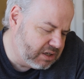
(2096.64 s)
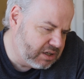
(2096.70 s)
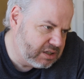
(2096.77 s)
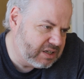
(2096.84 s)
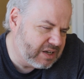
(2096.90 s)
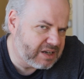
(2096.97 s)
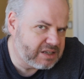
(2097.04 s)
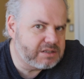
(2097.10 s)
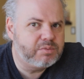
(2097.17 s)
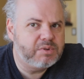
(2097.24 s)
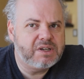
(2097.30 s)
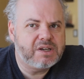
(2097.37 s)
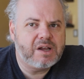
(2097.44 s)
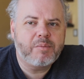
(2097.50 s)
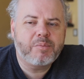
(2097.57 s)
Next
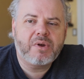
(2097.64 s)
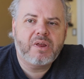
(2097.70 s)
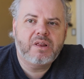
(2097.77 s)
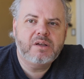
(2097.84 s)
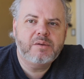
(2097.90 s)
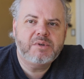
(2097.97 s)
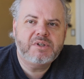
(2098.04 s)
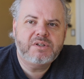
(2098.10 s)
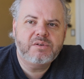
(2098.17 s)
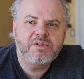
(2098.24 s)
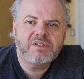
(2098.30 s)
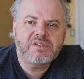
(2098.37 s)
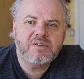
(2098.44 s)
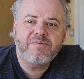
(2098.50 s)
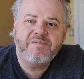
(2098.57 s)
week I'll probably be
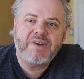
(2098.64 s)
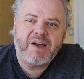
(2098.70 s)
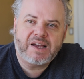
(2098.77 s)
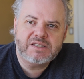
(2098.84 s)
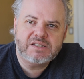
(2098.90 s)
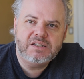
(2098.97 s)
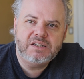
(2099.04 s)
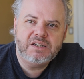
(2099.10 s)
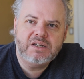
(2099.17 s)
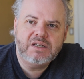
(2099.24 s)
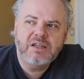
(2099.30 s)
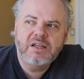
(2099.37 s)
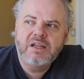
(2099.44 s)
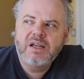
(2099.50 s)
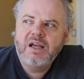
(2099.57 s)
doing some
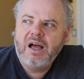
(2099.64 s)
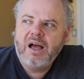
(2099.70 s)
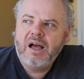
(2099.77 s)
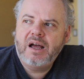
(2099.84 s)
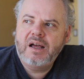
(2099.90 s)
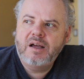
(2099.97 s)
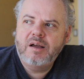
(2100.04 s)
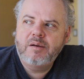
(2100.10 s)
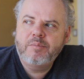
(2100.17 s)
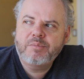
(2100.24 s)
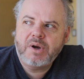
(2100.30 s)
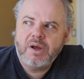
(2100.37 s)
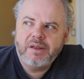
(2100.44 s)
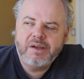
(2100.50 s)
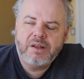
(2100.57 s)
fasting,
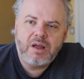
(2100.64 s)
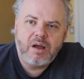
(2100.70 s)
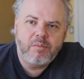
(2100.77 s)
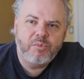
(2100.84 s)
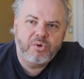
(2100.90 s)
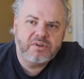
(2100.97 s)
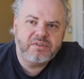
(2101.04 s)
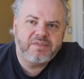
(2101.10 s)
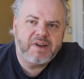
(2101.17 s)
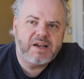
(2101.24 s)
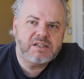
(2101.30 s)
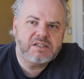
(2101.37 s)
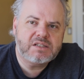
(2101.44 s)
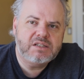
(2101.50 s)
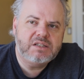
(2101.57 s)
probably a lot more
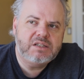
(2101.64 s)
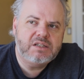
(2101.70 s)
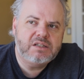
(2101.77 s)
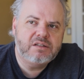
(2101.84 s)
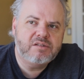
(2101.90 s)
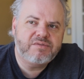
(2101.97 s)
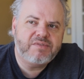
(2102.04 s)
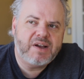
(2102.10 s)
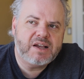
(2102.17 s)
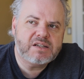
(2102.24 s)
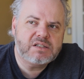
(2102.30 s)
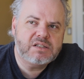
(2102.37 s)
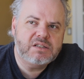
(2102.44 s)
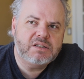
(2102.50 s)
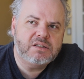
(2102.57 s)
fasting, either
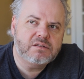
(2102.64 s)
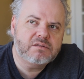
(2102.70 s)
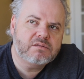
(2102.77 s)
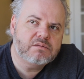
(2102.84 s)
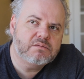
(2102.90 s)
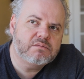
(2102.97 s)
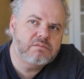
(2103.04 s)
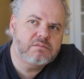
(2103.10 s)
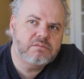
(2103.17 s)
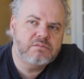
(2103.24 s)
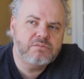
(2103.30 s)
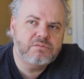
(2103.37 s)
fasting